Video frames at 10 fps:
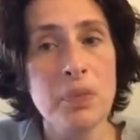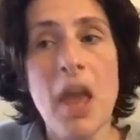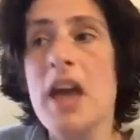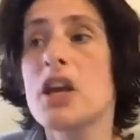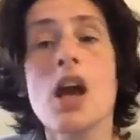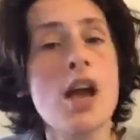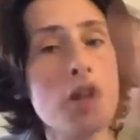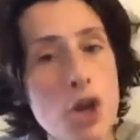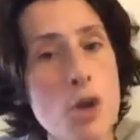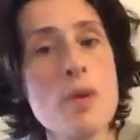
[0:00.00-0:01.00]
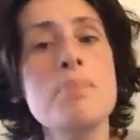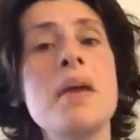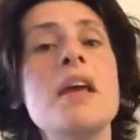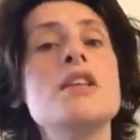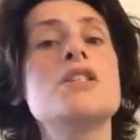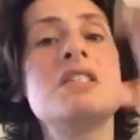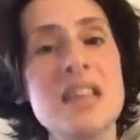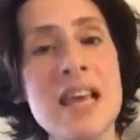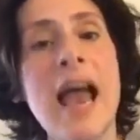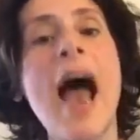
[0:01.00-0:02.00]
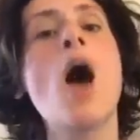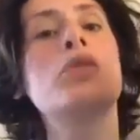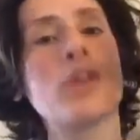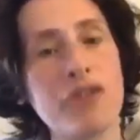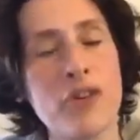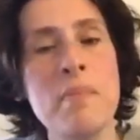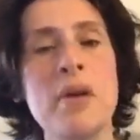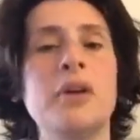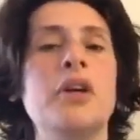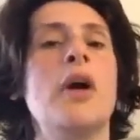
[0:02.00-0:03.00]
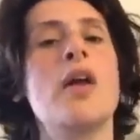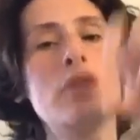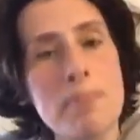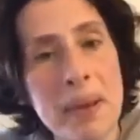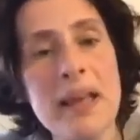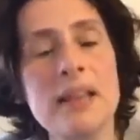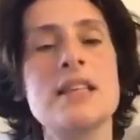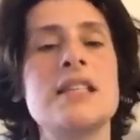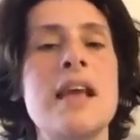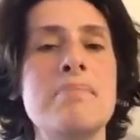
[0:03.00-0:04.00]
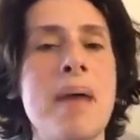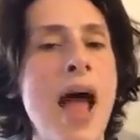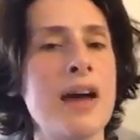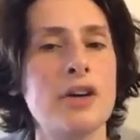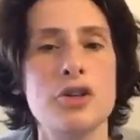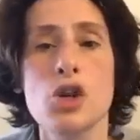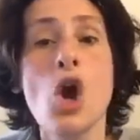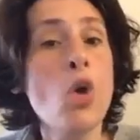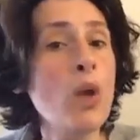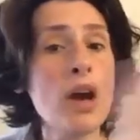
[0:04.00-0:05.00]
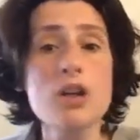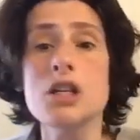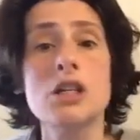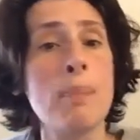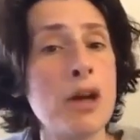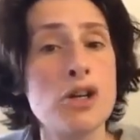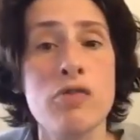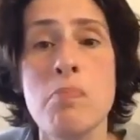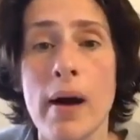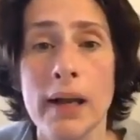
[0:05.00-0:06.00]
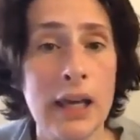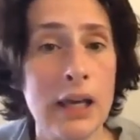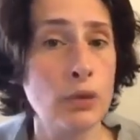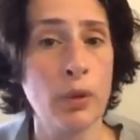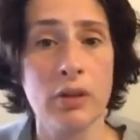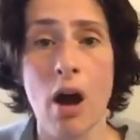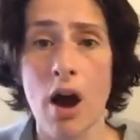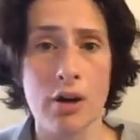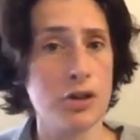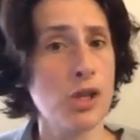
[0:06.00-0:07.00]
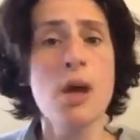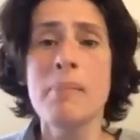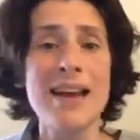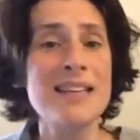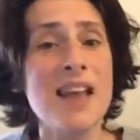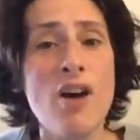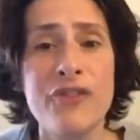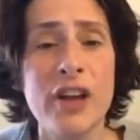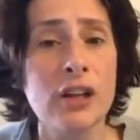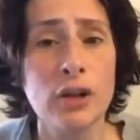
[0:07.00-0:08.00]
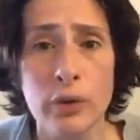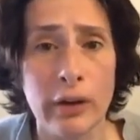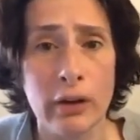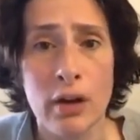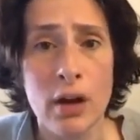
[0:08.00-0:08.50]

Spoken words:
And human beings seek out the familiar and repeat the same patterns. We are just a bunch of monkeys with cars, myself included.